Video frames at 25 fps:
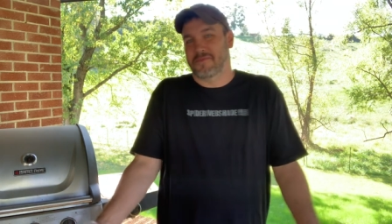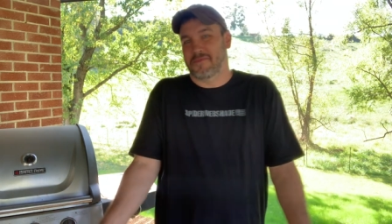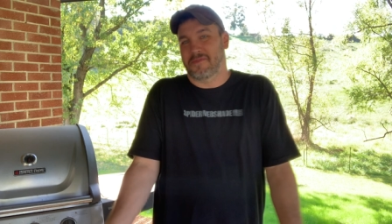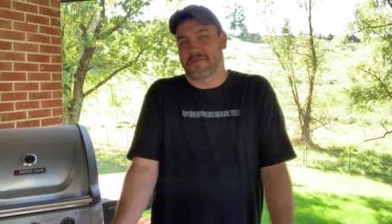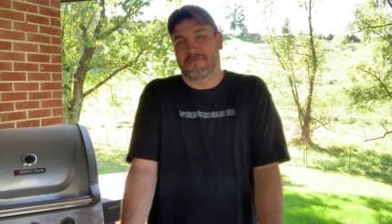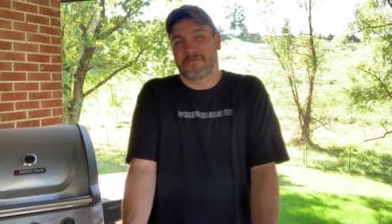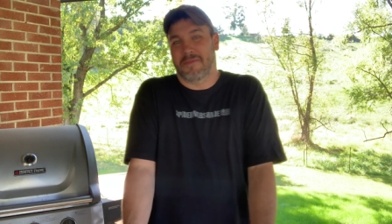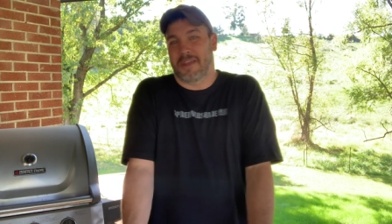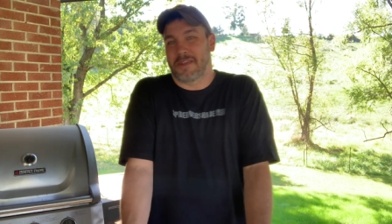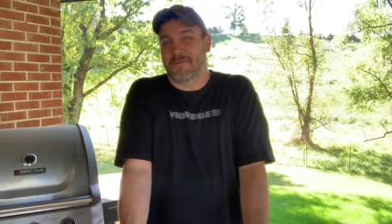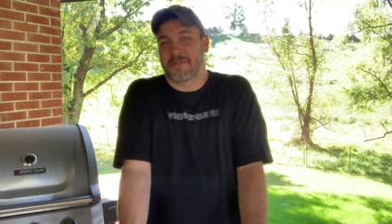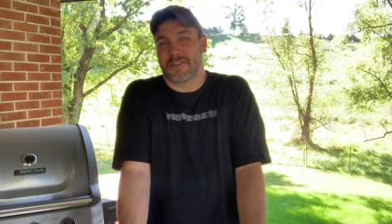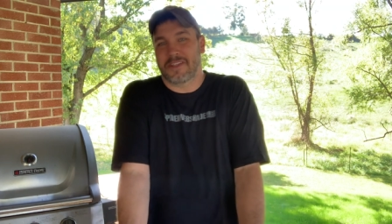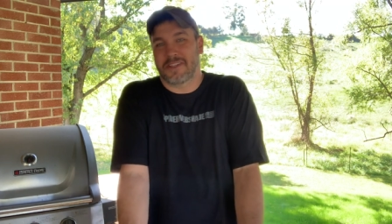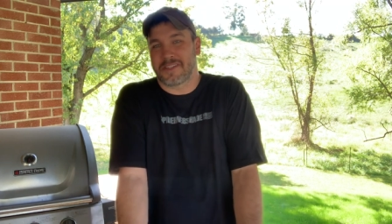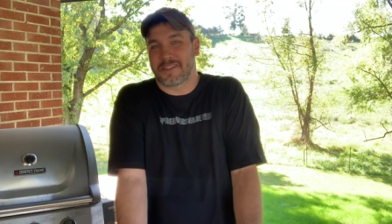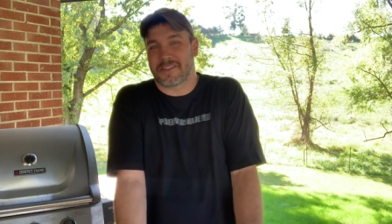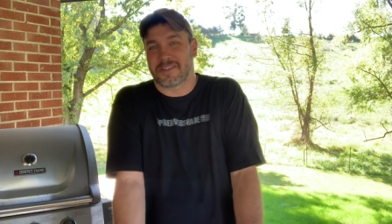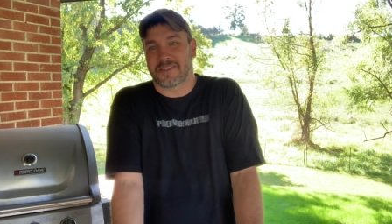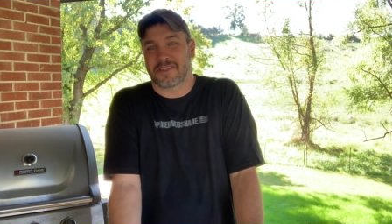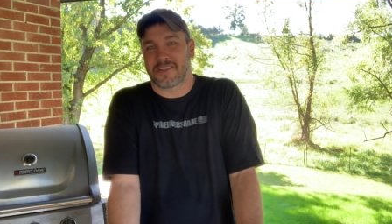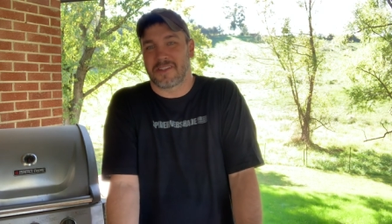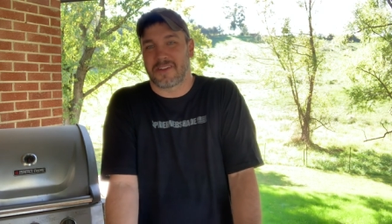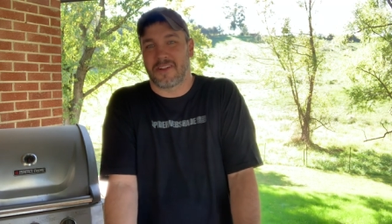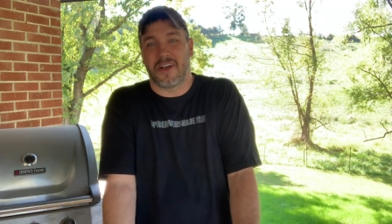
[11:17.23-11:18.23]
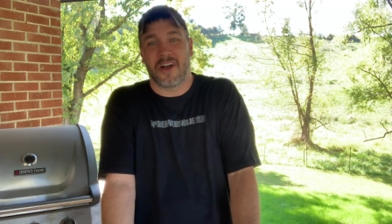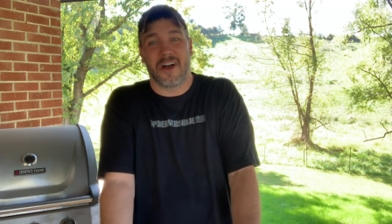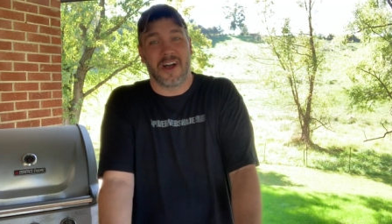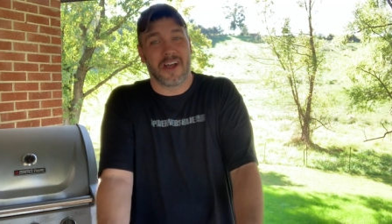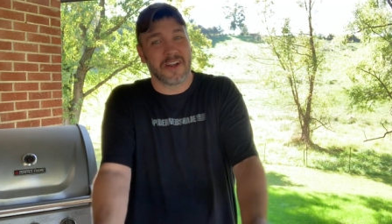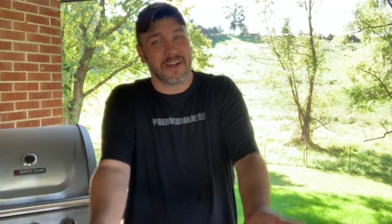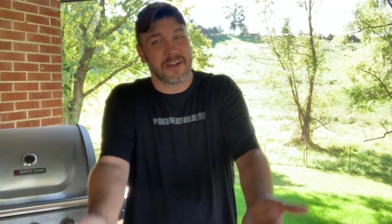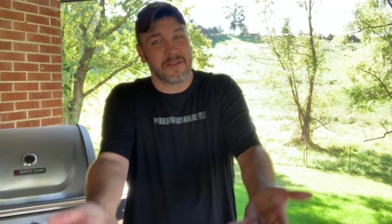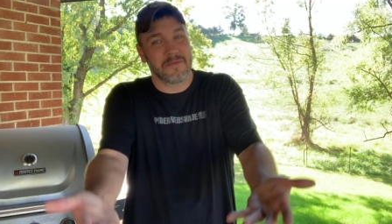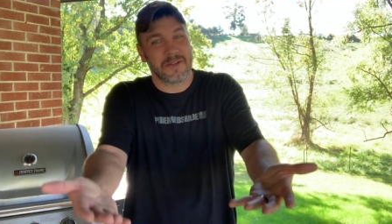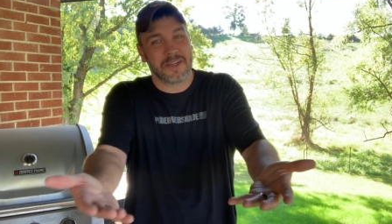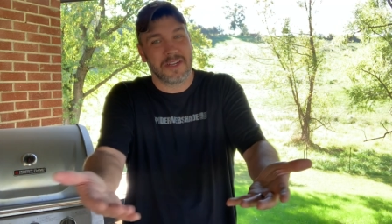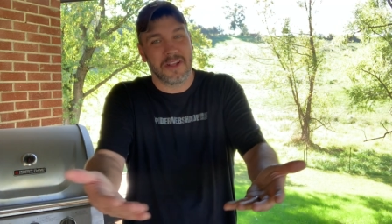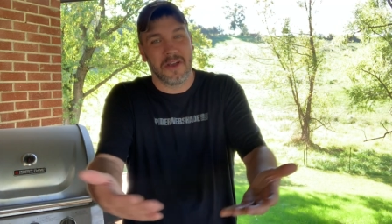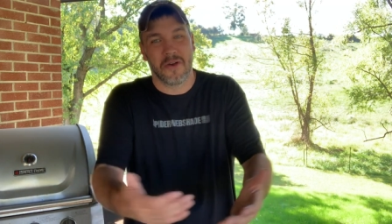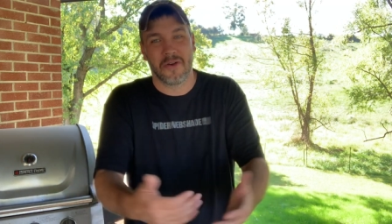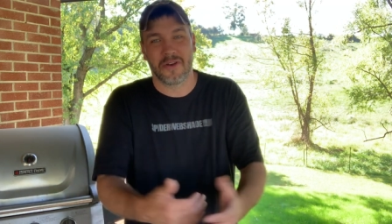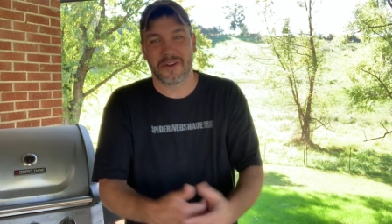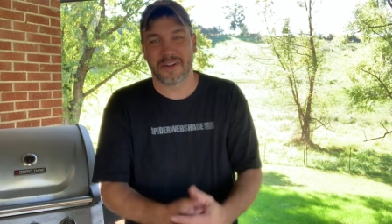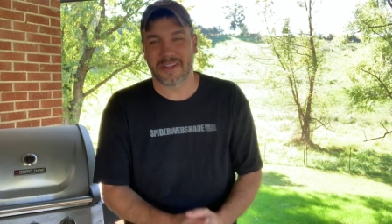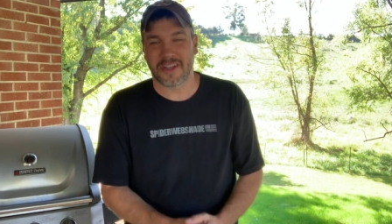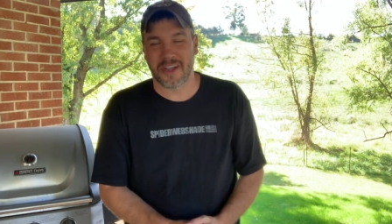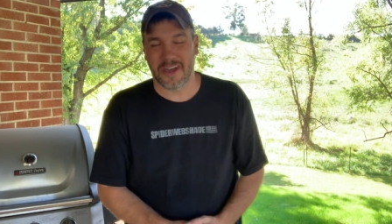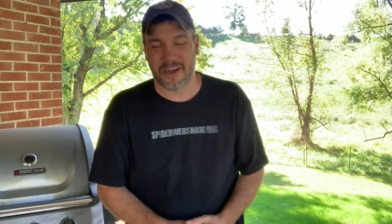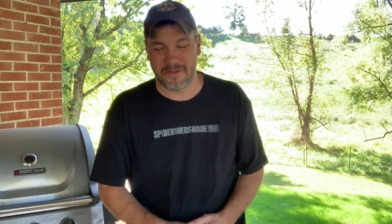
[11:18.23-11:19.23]
maybe this is a lot. Let me know in
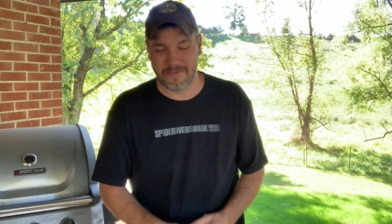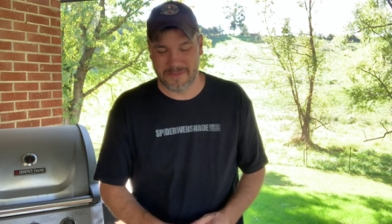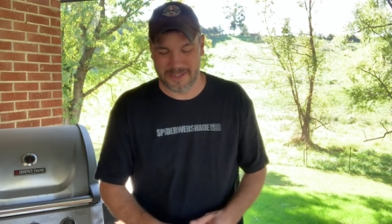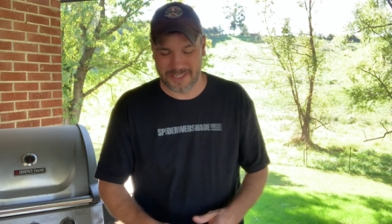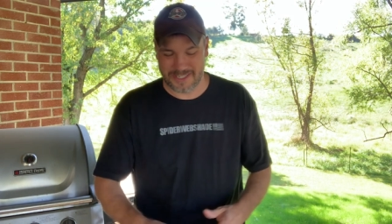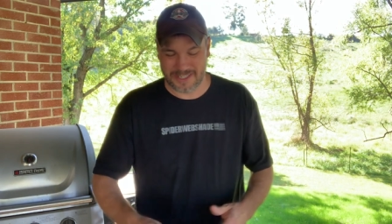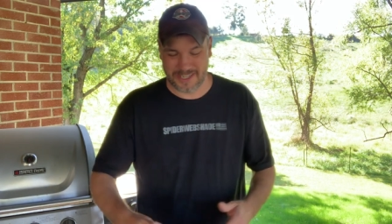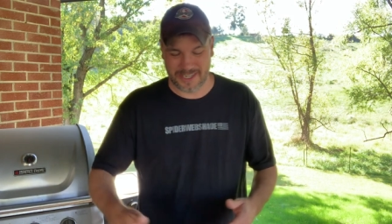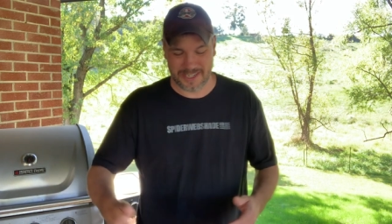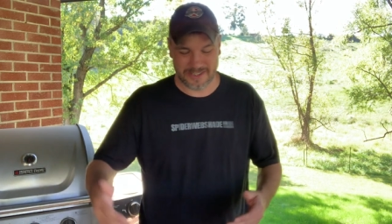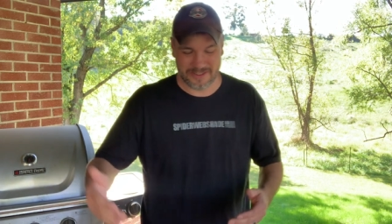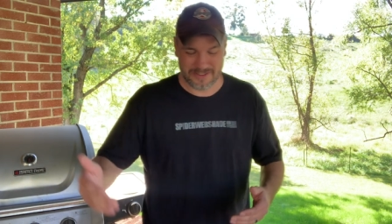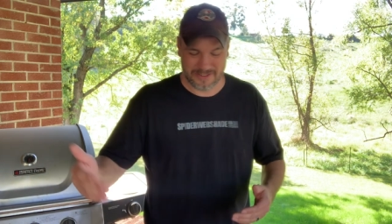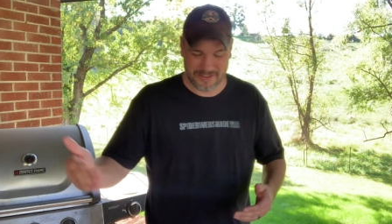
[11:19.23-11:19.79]
the comment section.